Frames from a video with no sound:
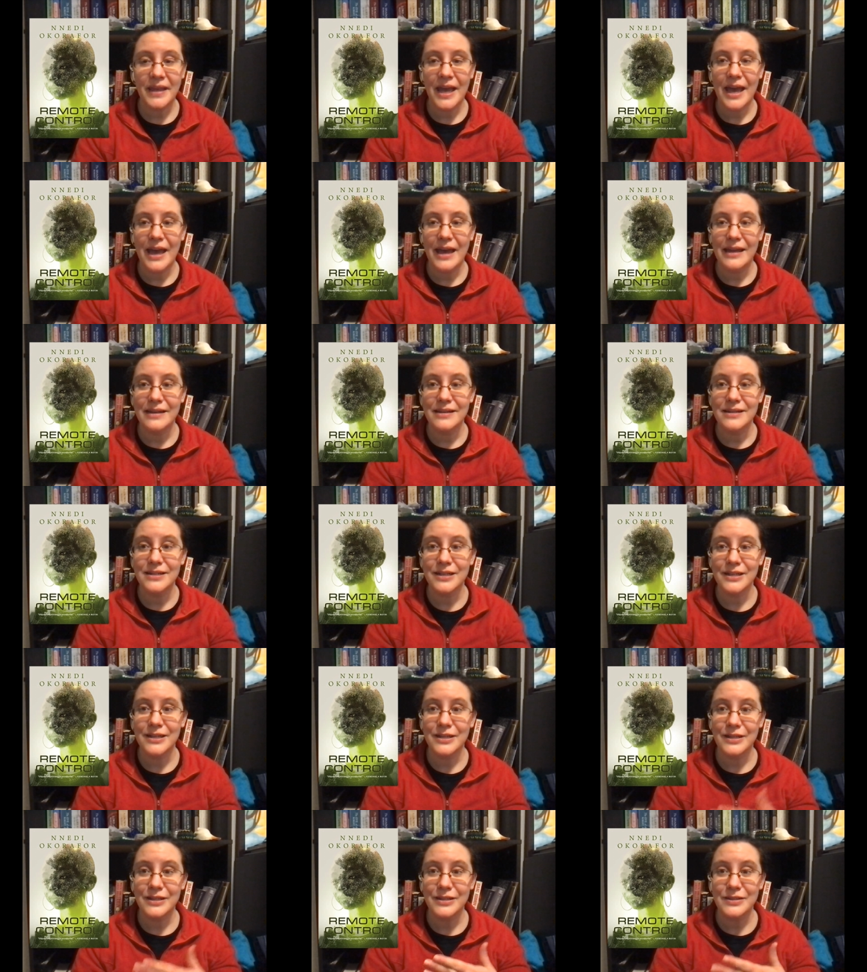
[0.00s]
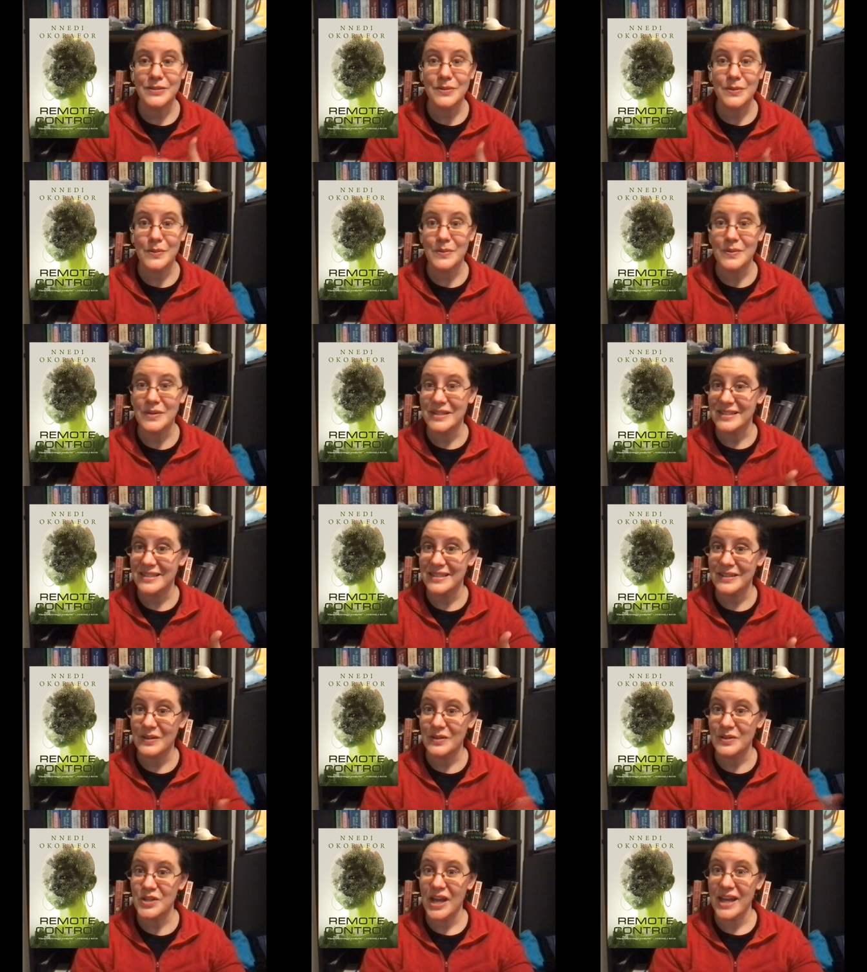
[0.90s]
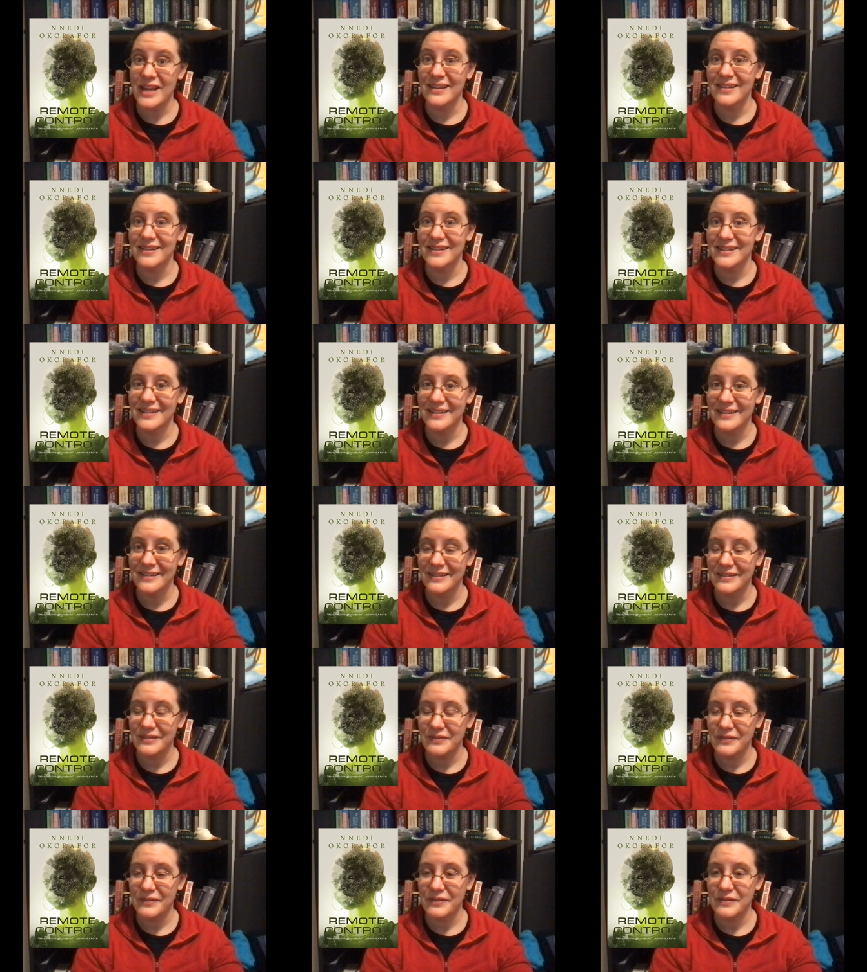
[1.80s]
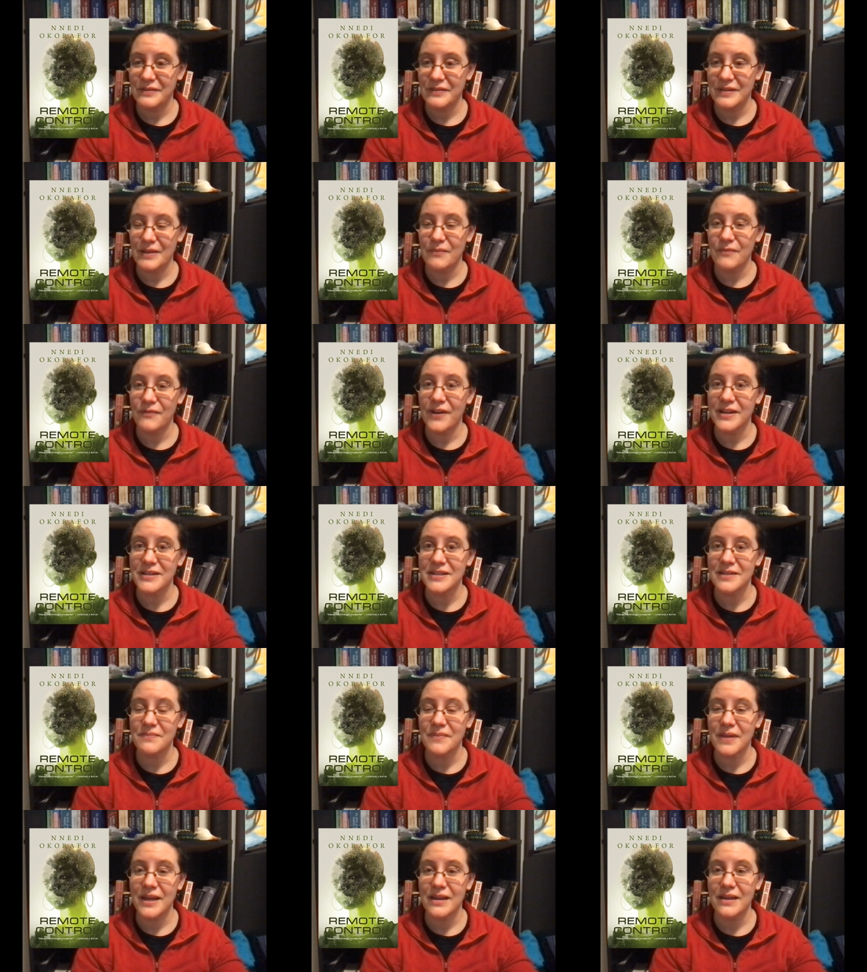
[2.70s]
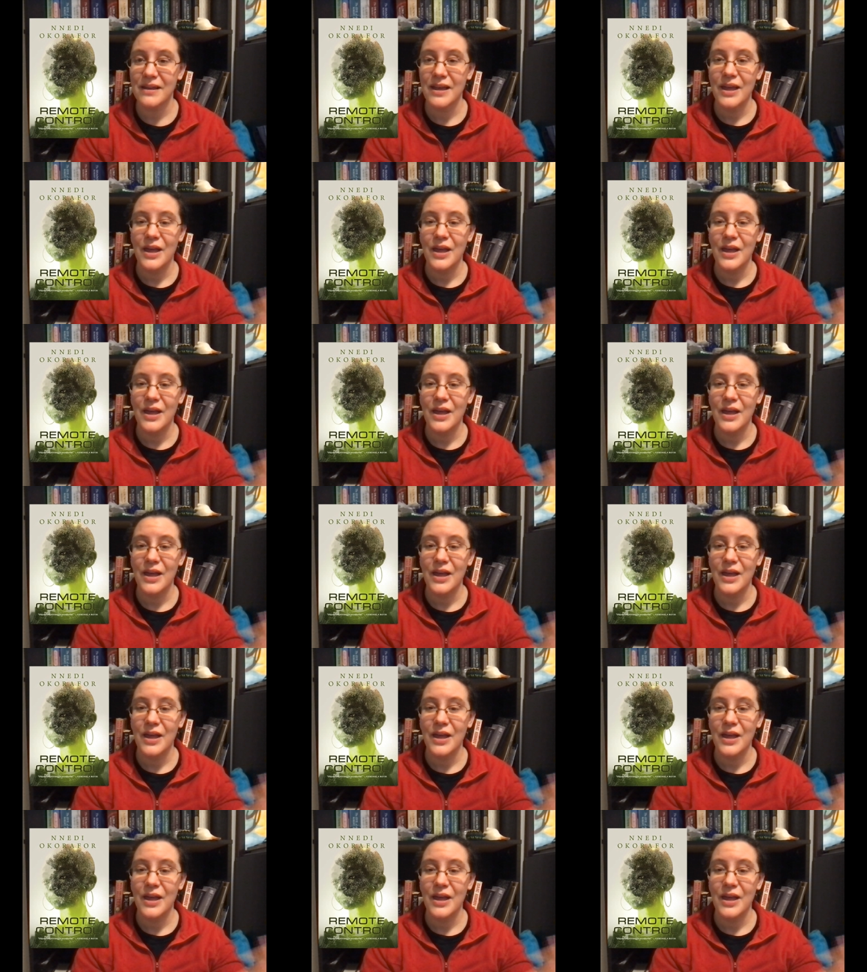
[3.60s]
And so this little child named Fatima,